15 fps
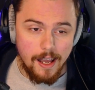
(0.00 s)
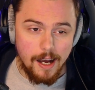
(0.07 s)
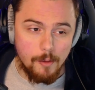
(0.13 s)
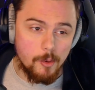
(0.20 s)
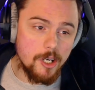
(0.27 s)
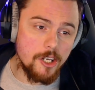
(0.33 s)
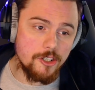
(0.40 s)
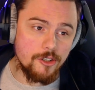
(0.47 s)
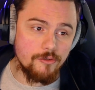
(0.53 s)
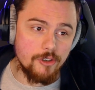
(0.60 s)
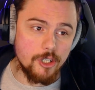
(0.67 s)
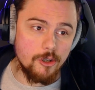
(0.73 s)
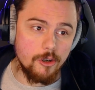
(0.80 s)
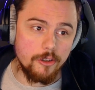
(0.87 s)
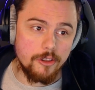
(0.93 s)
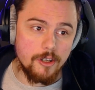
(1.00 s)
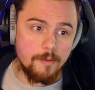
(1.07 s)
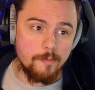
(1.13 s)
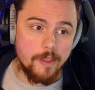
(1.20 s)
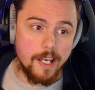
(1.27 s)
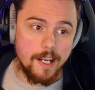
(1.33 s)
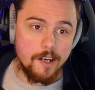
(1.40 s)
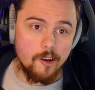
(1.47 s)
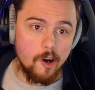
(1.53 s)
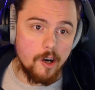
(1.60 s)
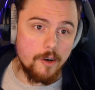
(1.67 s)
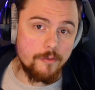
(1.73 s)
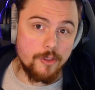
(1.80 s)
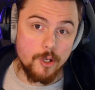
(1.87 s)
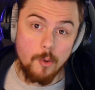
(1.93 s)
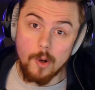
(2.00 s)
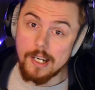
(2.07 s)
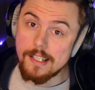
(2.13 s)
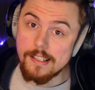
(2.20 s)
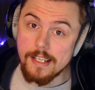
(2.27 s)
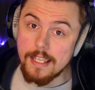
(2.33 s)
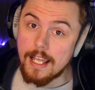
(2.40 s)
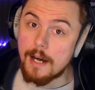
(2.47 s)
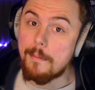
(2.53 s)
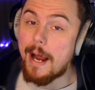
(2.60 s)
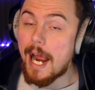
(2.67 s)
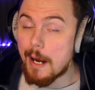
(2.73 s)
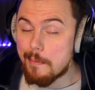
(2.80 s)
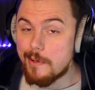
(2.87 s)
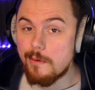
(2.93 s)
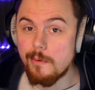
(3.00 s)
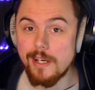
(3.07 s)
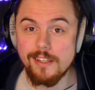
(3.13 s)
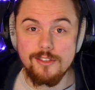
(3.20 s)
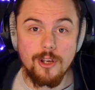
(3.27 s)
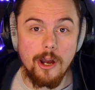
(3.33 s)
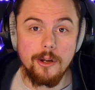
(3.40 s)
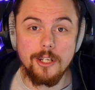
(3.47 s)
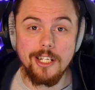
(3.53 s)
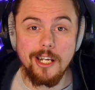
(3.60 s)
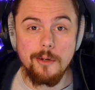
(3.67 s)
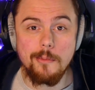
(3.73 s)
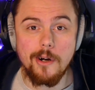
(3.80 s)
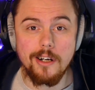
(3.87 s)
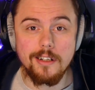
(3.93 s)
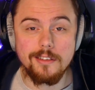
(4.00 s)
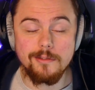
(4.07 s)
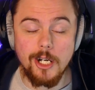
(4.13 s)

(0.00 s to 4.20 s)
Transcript: And when I do record them, they're not of the quality that I'm happy with. So you know what?